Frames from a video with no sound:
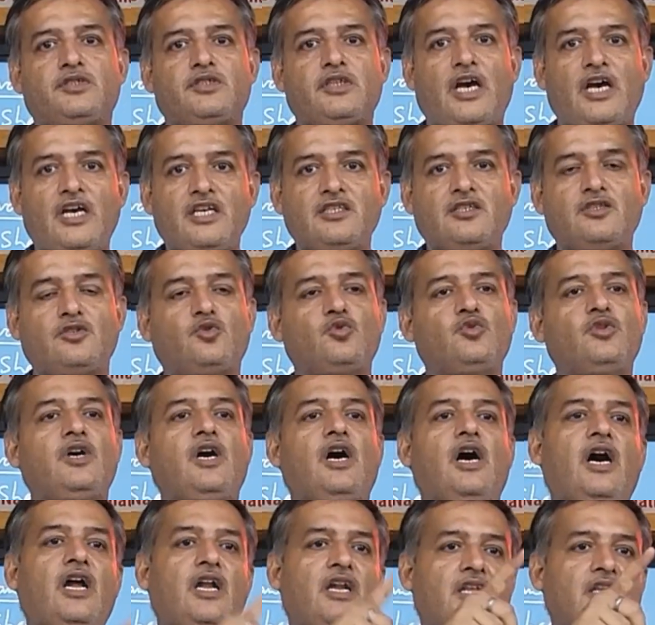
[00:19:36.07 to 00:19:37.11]
task to
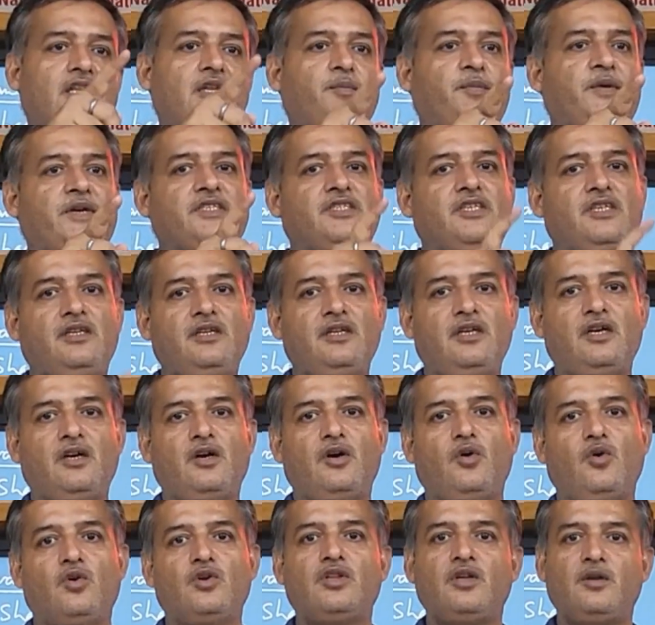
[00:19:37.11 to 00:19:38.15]
the another person
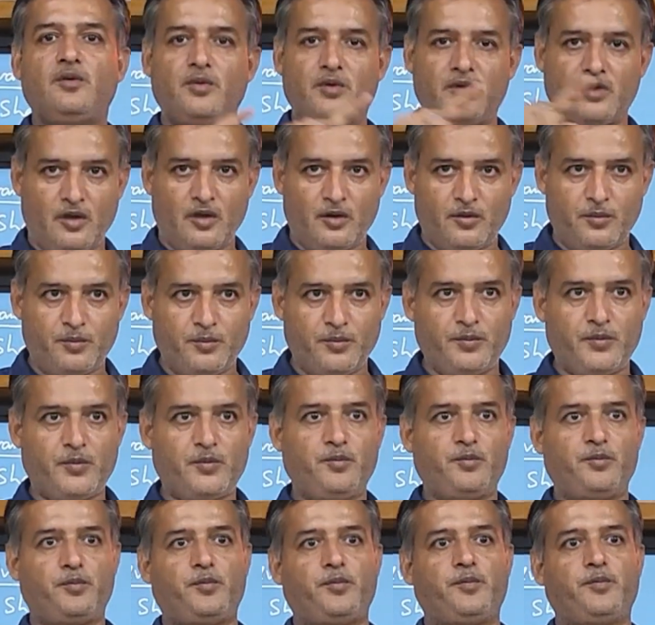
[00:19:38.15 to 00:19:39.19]
or the
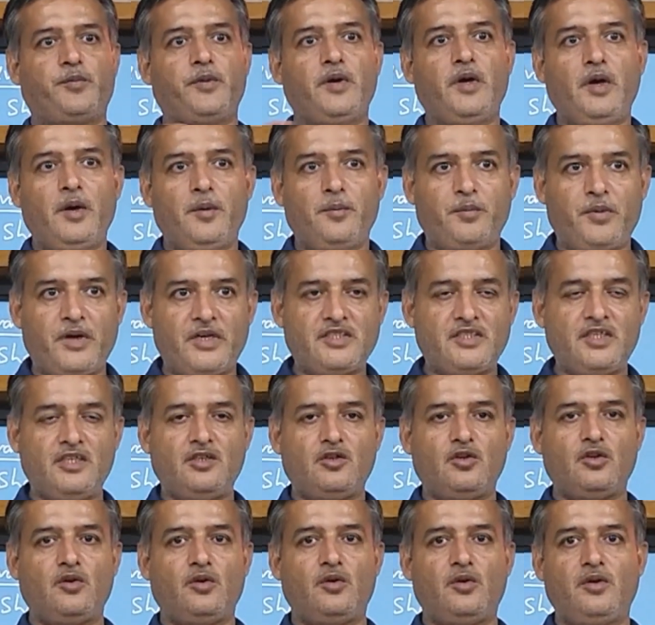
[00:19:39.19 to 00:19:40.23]
person
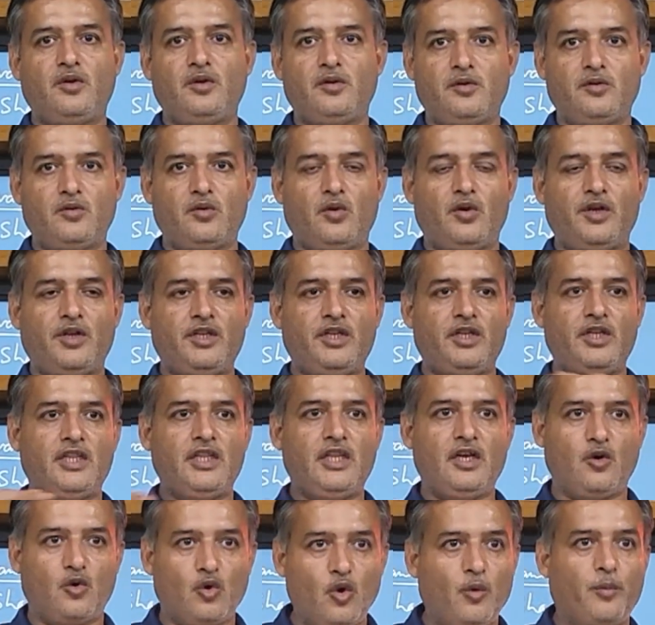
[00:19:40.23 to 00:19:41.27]
in
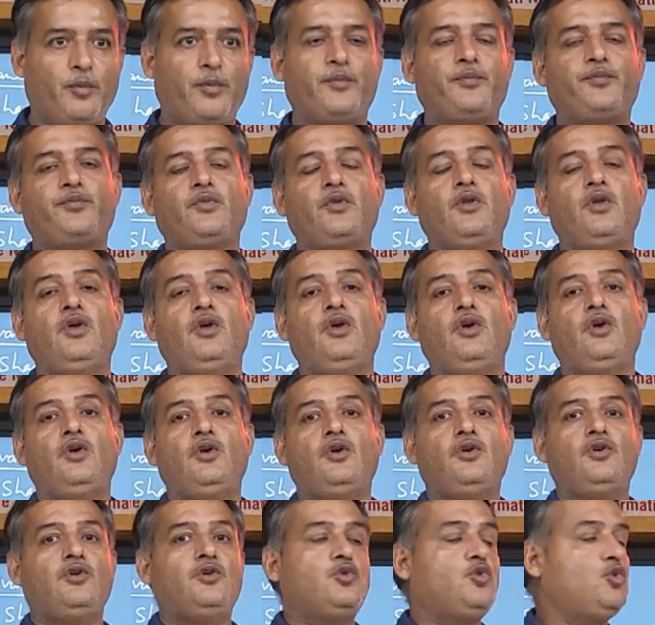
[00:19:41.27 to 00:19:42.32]
the group.
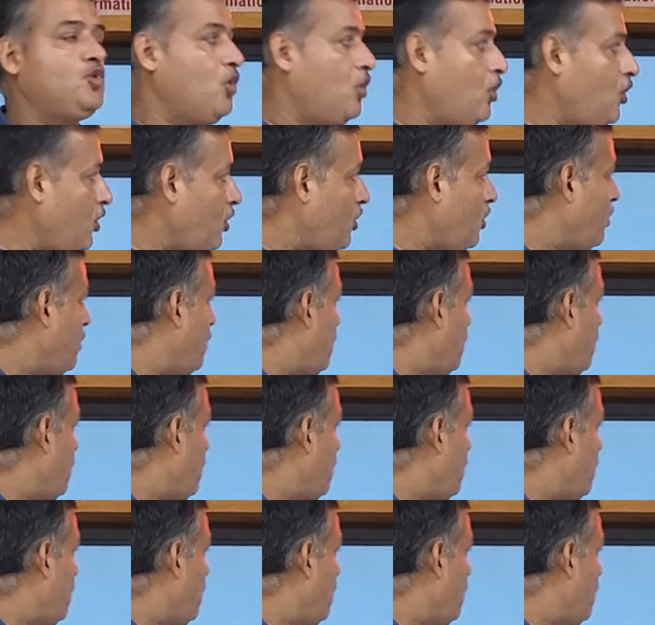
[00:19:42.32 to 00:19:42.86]
So